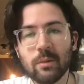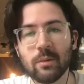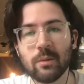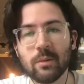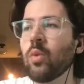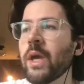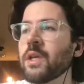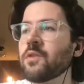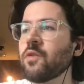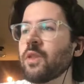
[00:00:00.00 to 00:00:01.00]
there are
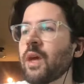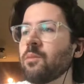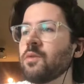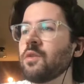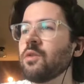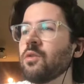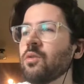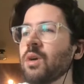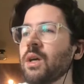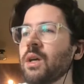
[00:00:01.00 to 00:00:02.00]
ways for them
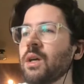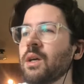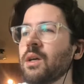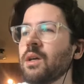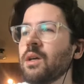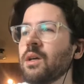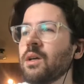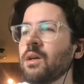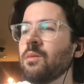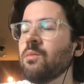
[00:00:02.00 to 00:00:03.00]
to
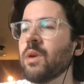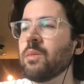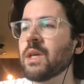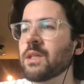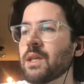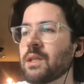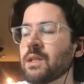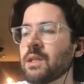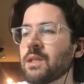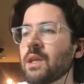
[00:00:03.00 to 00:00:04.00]
maybe
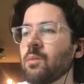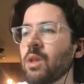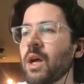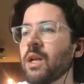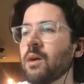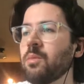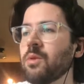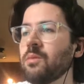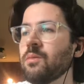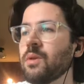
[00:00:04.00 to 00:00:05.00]
exist in the same lineup
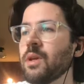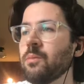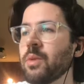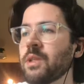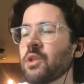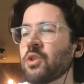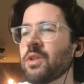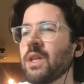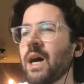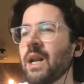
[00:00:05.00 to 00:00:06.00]
and potentially
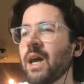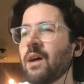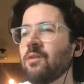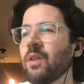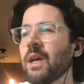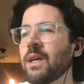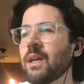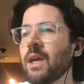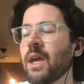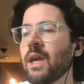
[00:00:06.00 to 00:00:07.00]
not have
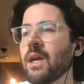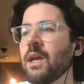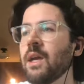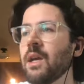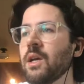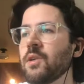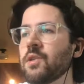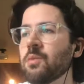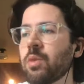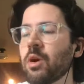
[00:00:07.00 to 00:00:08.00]
like a
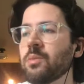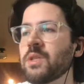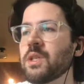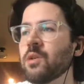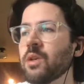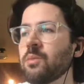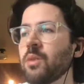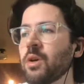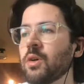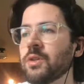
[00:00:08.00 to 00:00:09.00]
superb ceiling,
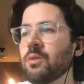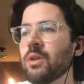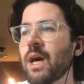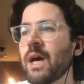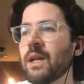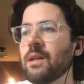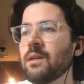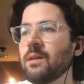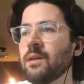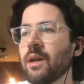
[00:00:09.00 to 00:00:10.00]
but also not
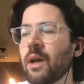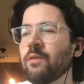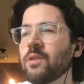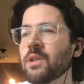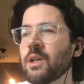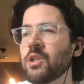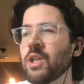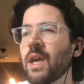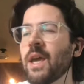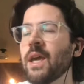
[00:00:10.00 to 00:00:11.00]
have such
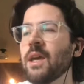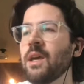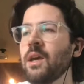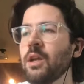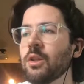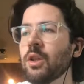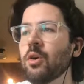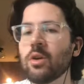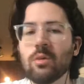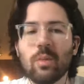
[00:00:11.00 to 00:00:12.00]
a
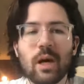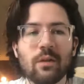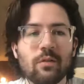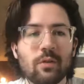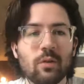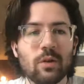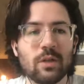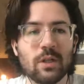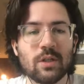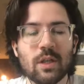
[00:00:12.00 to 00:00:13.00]
low combined floor
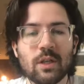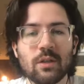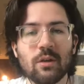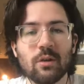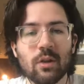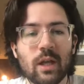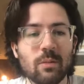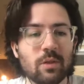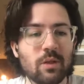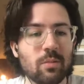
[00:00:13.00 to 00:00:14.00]
such that, your
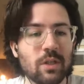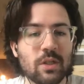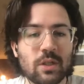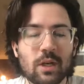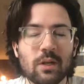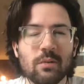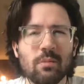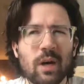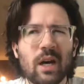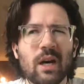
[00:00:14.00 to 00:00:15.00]
lineups could be sunk
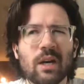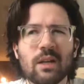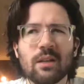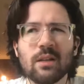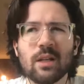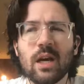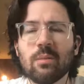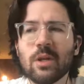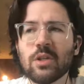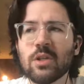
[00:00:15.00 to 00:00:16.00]
by the
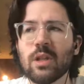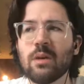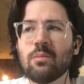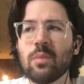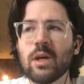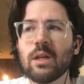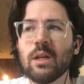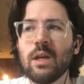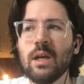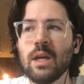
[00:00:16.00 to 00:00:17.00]
combination of them. But
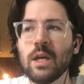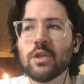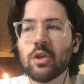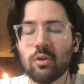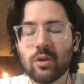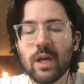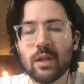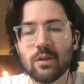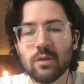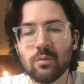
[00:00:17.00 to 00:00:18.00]
in general, yeah,
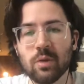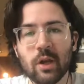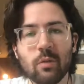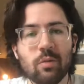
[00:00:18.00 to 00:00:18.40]
the two player